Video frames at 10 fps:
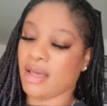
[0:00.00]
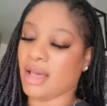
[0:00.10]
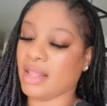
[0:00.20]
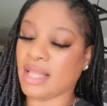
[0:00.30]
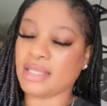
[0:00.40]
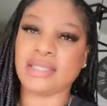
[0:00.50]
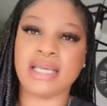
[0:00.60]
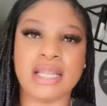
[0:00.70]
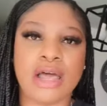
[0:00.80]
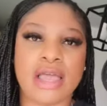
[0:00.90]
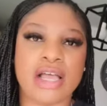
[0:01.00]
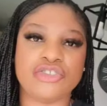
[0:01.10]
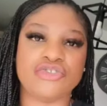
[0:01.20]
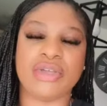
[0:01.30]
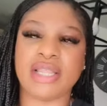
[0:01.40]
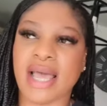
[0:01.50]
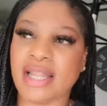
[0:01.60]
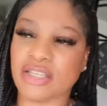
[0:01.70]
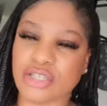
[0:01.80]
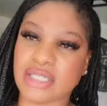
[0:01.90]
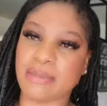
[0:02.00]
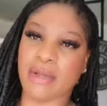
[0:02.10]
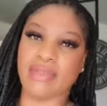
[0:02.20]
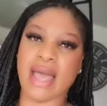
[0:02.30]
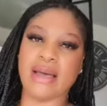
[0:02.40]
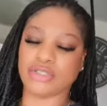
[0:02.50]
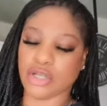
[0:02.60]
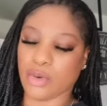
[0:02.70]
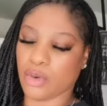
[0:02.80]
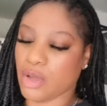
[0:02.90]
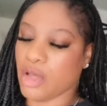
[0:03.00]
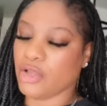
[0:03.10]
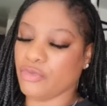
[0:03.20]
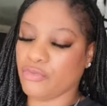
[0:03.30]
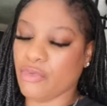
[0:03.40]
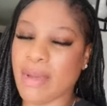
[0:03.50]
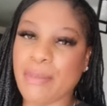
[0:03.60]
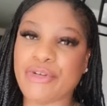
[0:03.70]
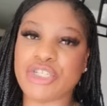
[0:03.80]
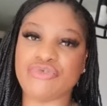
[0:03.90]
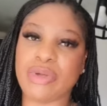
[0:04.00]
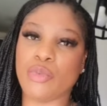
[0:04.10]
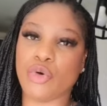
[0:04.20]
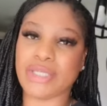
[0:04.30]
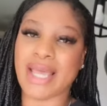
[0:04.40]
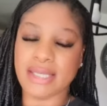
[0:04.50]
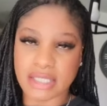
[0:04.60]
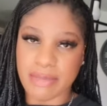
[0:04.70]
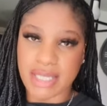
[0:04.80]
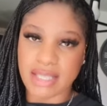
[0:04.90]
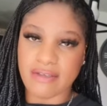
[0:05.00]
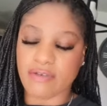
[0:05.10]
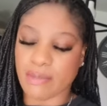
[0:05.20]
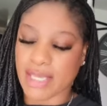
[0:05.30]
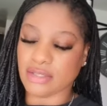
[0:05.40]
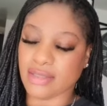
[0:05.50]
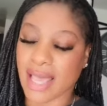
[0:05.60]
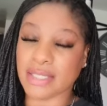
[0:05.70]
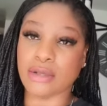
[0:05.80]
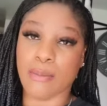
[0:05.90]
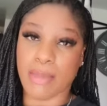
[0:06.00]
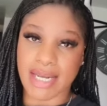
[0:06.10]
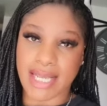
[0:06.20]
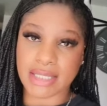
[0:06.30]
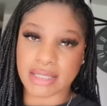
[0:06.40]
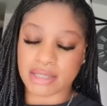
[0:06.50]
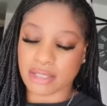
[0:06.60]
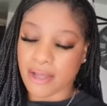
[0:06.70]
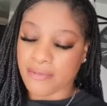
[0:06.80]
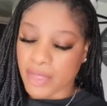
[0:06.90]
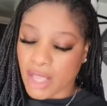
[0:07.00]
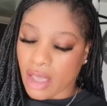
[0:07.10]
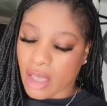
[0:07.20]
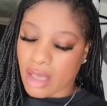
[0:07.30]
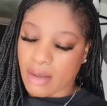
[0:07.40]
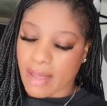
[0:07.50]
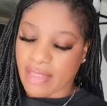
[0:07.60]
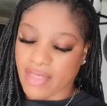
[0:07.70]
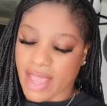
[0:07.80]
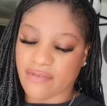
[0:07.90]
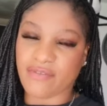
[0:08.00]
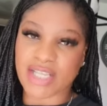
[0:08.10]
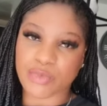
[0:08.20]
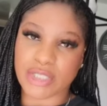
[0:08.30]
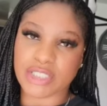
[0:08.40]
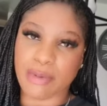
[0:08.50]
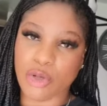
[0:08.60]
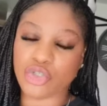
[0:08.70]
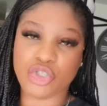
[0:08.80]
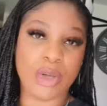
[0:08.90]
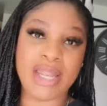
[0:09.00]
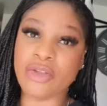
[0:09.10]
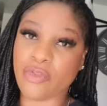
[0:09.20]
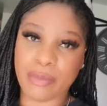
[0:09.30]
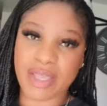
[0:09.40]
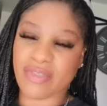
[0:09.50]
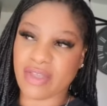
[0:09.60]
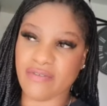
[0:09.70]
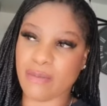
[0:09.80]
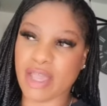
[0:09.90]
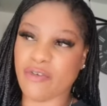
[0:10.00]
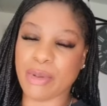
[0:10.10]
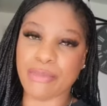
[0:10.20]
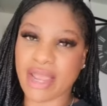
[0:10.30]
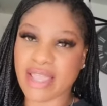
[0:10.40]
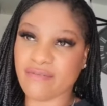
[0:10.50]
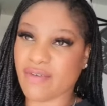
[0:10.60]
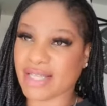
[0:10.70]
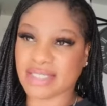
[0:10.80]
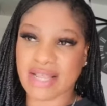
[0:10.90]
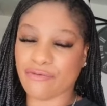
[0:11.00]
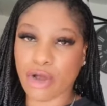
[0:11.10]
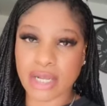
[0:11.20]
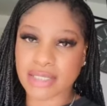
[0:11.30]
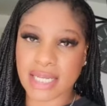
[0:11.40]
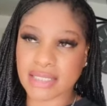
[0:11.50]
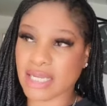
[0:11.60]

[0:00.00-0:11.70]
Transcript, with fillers: And that's it. Like, I just drink that and I just sip on that. So remembering to drink water is a big thing for me. So that is on my list. Um, and then fast when supposed to. Another big thing for me, I've been breaking fast left, right and centre.